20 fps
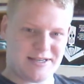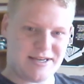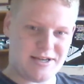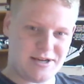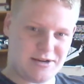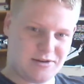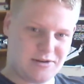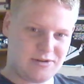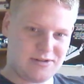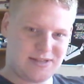
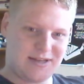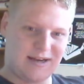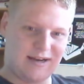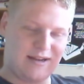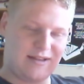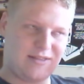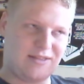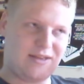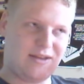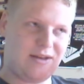years,
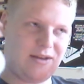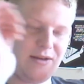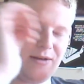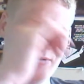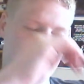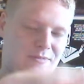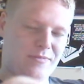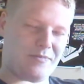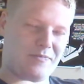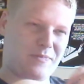
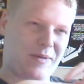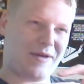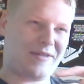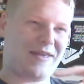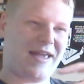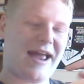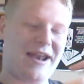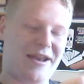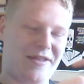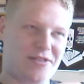and by
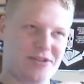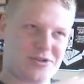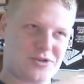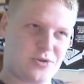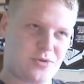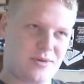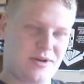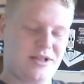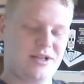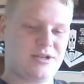the end of the
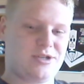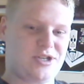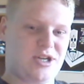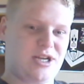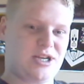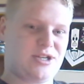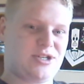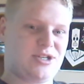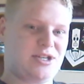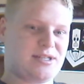
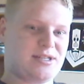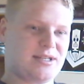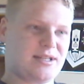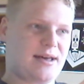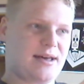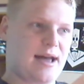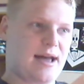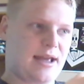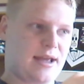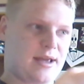trilogy, she's
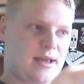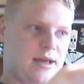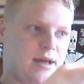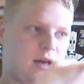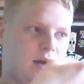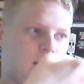like